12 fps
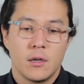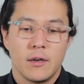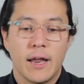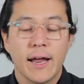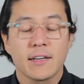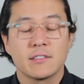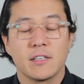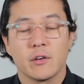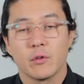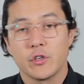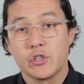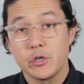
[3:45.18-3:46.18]
Next,
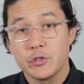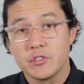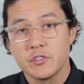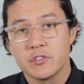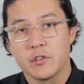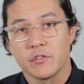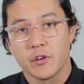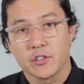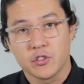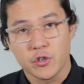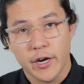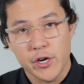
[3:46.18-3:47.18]
it reduces the
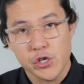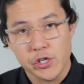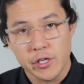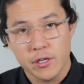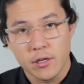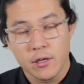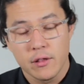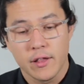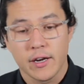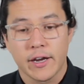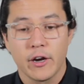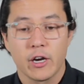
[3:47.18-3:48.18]
frustration
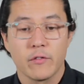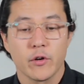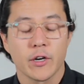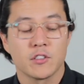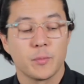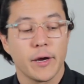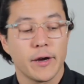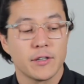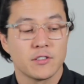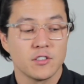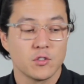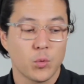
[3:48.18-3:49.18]
that a caregiver
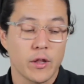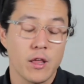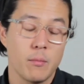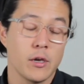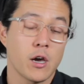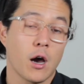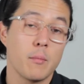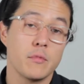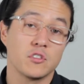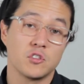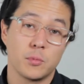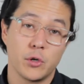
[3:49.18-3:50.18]
experiences when they become
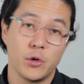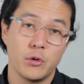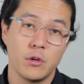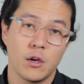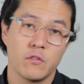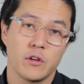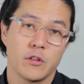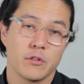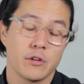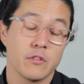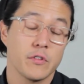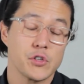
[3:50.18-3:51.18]
the spoon of
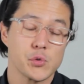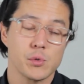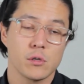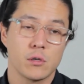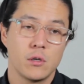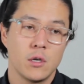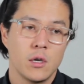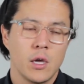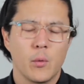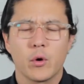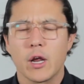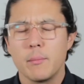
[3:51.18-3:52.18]
another individual.
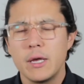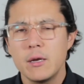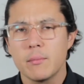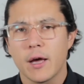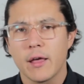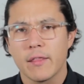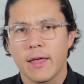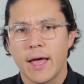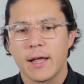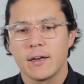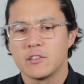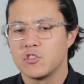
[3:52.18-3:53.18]
What I mean by
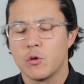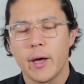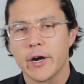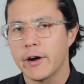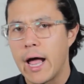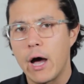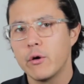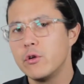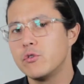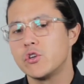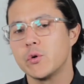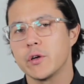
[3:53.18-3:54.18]
that is no matter how
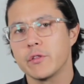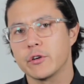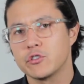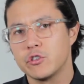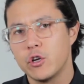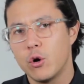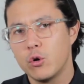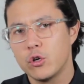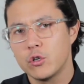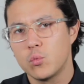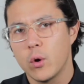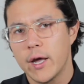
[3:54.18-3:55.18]
you do it, there's no
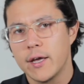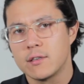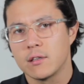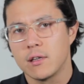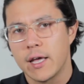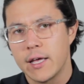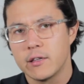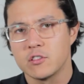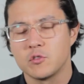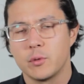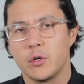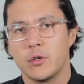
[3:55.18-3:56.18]
good way to land the
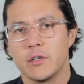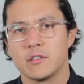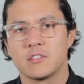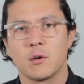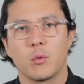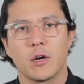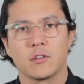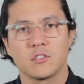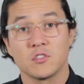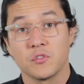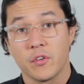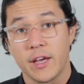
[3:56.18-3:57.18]
spoon into someone
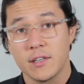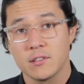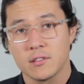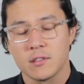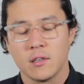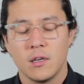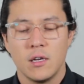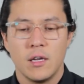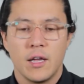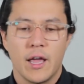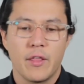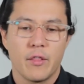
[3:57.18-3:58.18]
else's face,
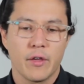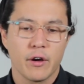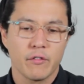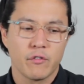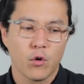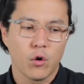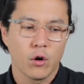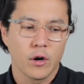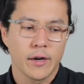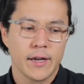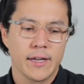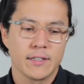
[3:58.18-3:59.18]
and
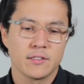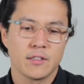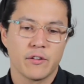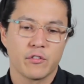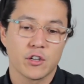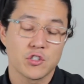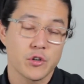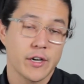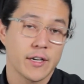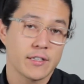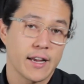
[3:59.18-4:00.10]
therefore it's a frustrating